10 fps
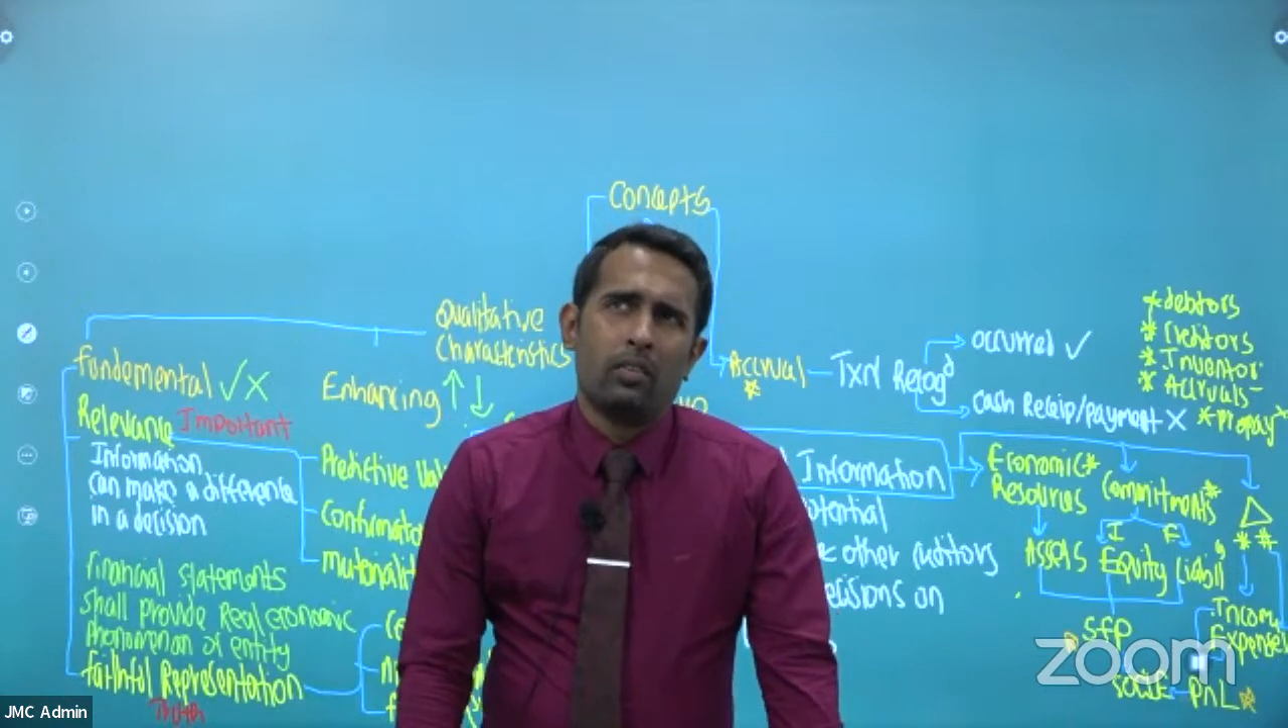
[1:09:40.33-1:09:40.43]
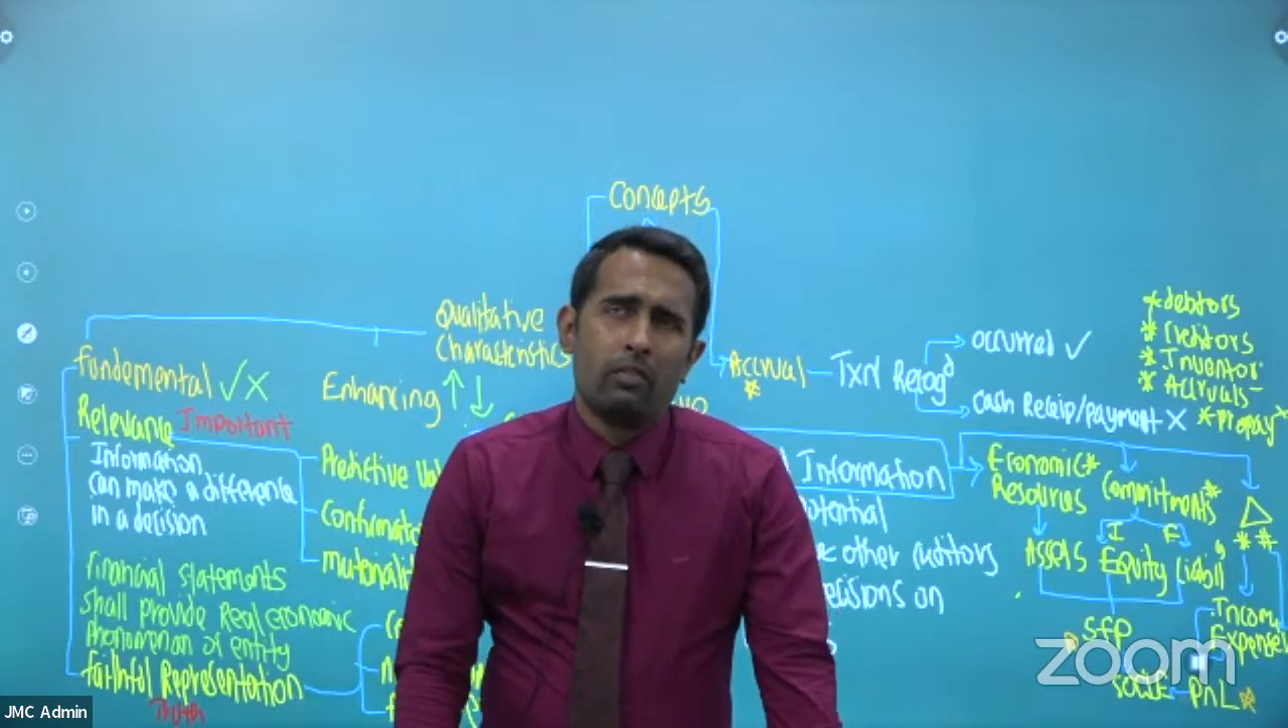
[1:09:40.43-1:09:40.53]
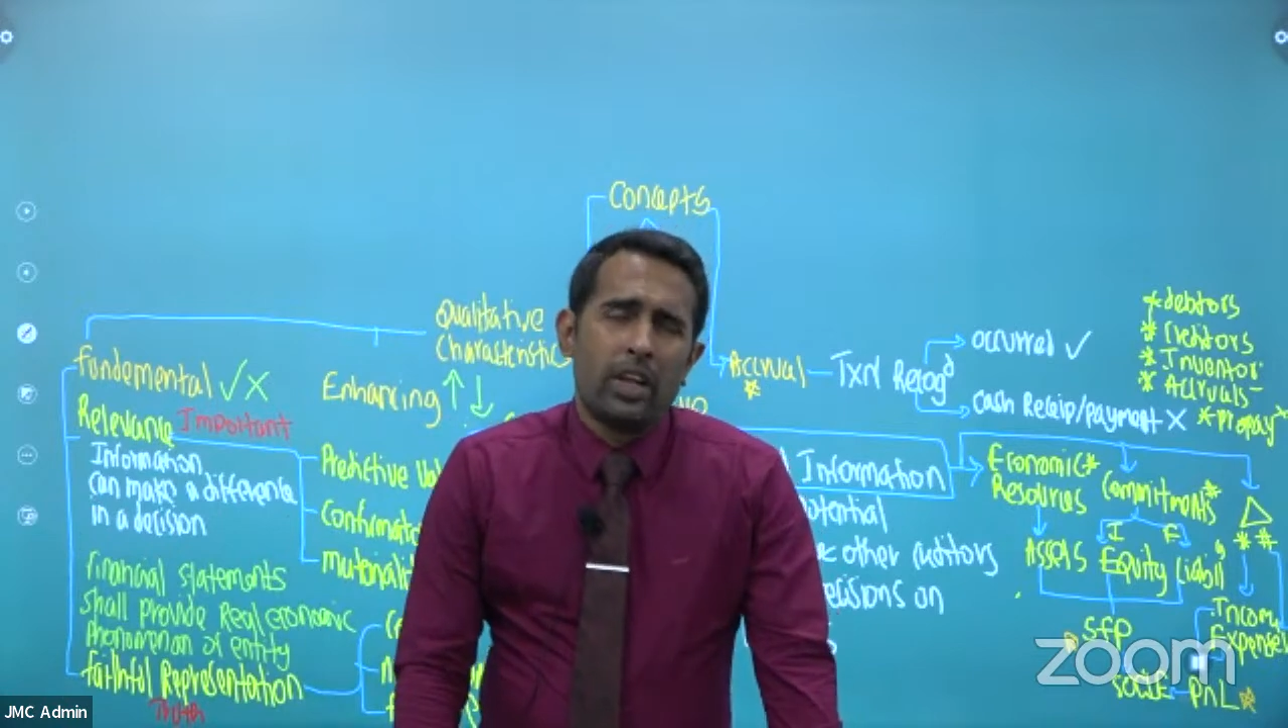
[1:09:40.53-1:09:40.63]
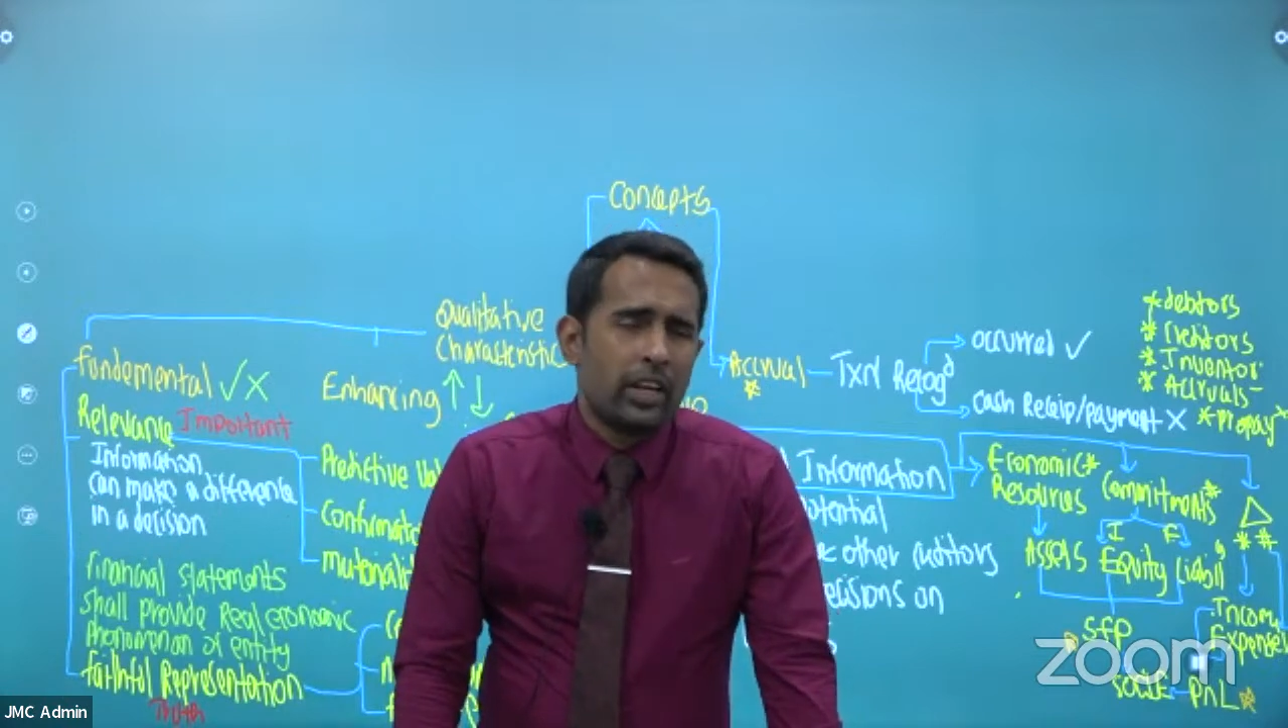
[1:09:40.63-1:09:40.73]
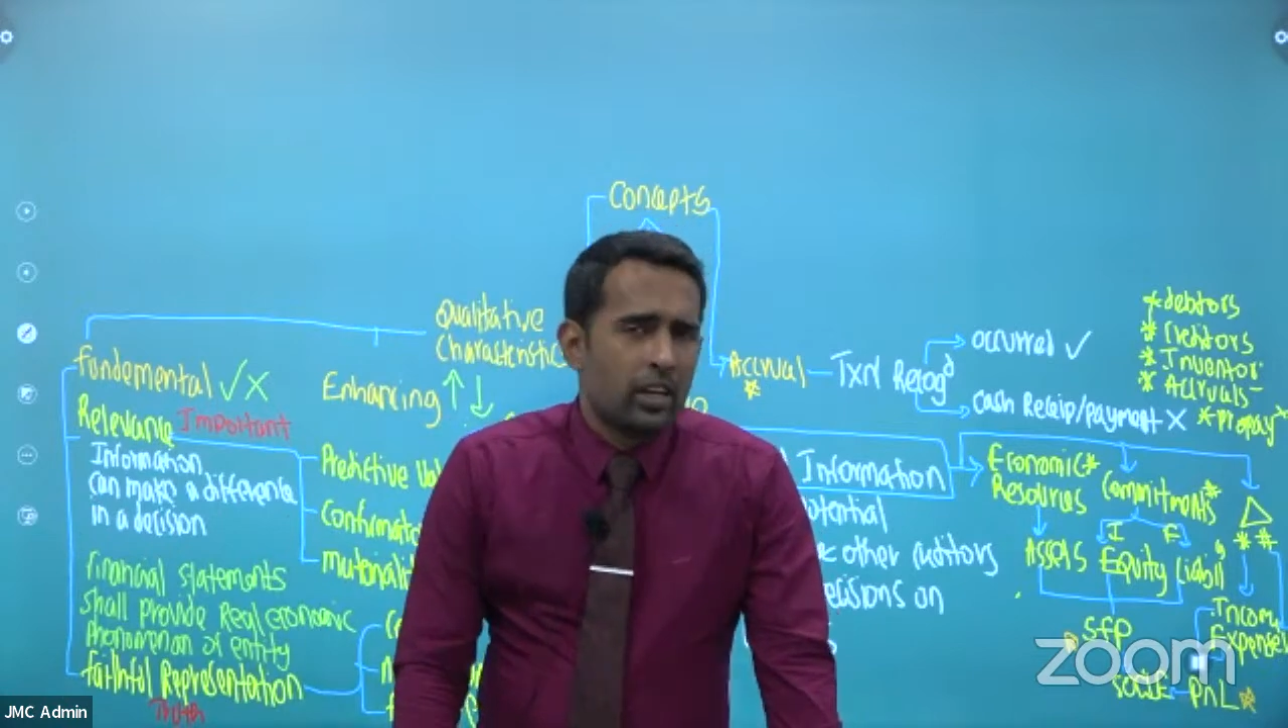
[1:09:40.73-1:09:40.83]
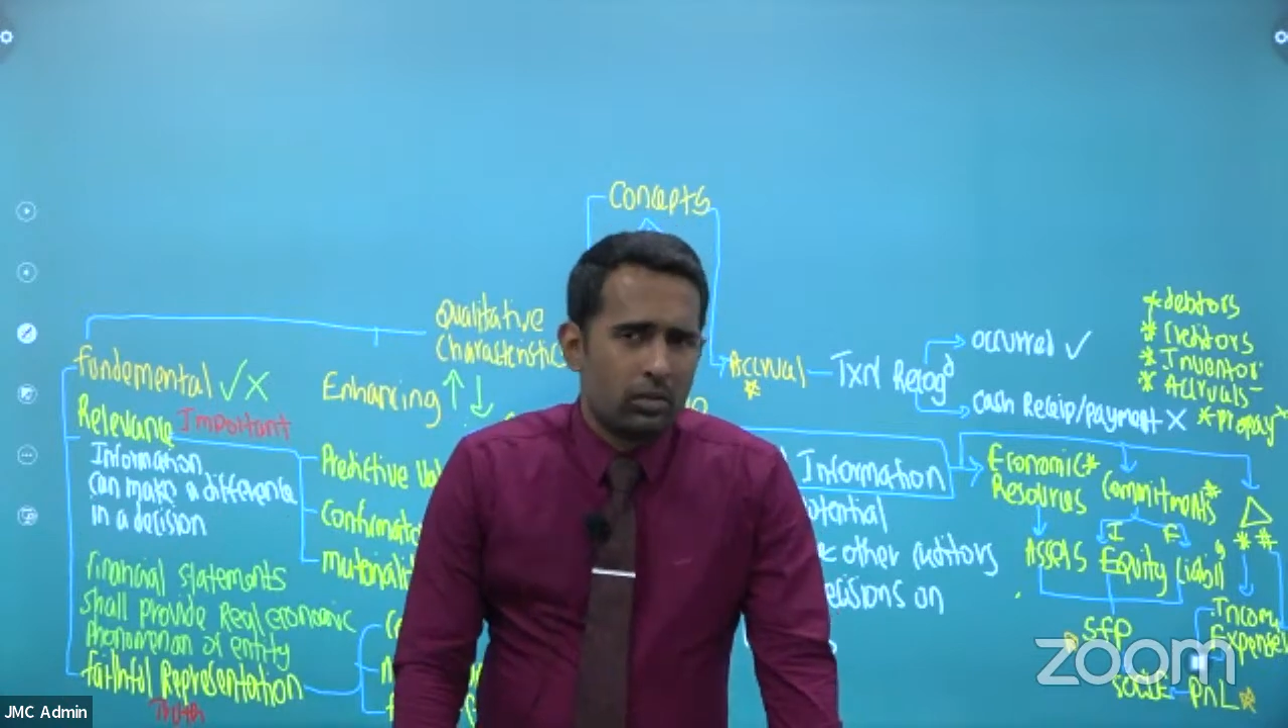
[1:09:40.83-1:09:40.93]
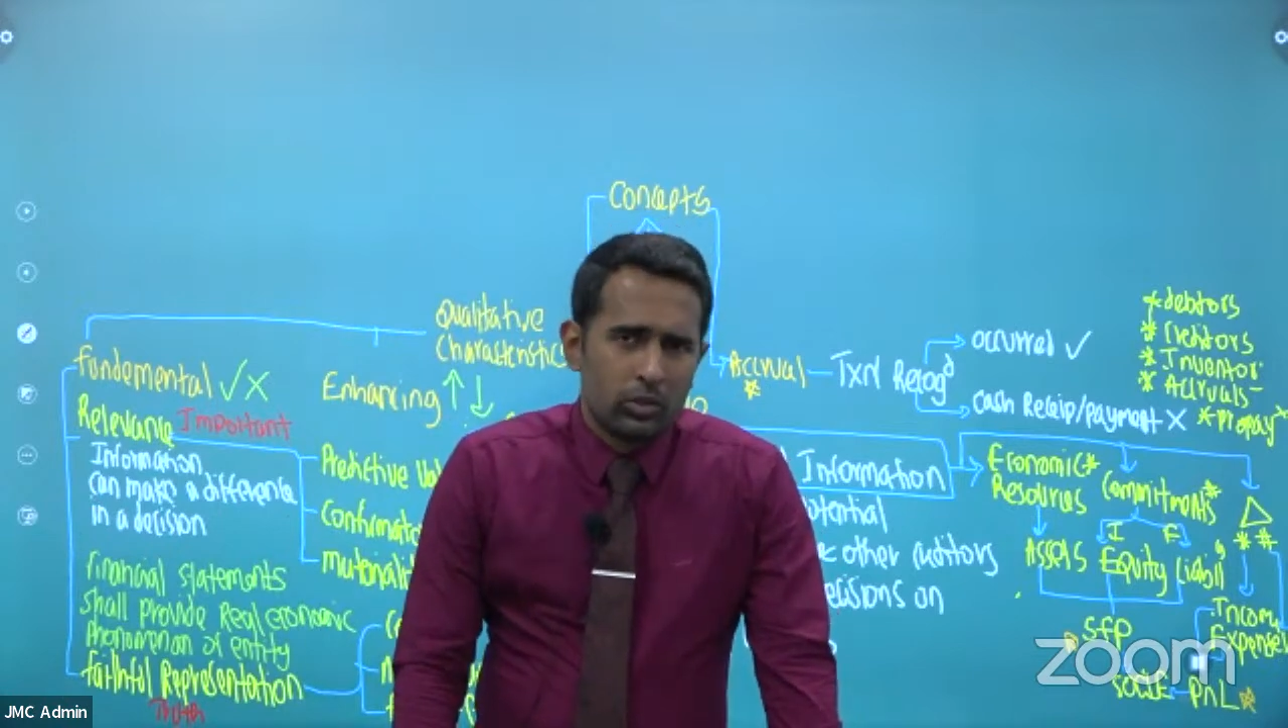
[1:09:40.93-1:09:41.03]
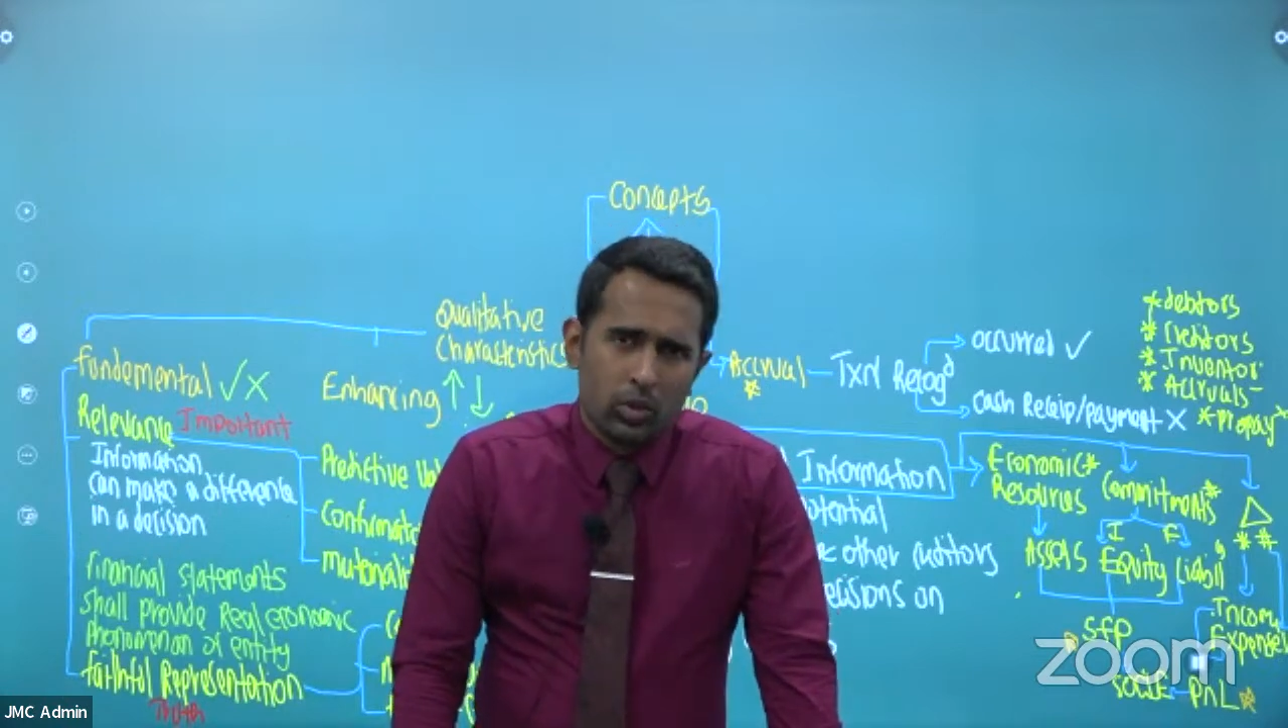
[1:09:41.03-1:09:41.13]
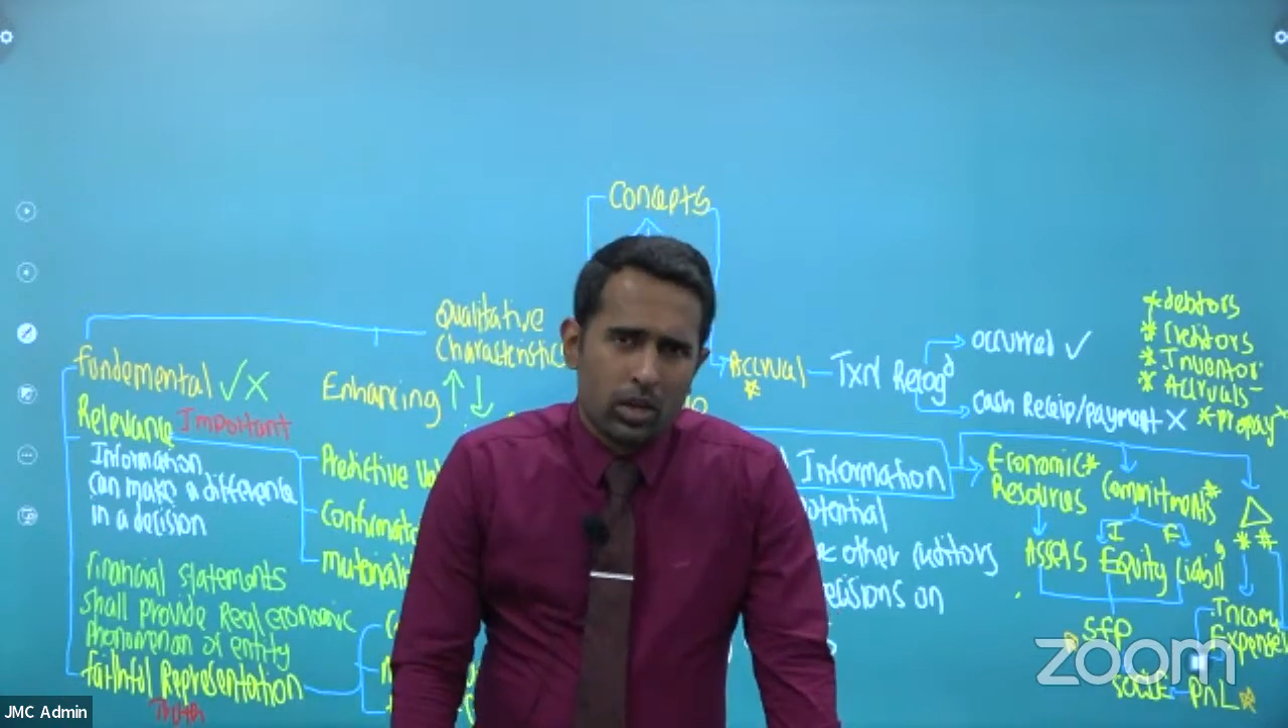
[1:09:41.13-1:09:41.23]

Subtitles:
when it comes to